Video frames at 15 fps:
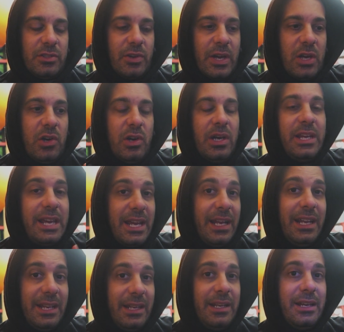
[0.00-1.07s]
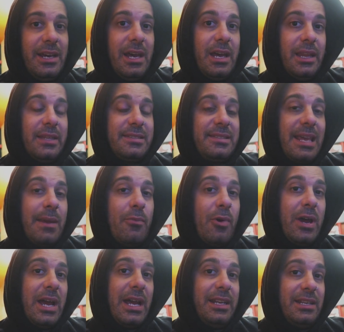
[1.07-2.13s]
So I couldn't get in the same
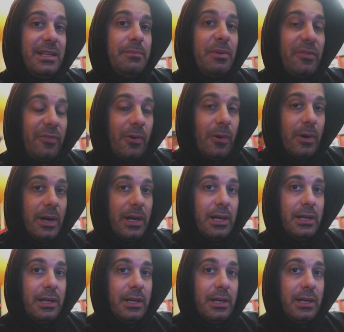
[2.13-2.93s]
way I did before.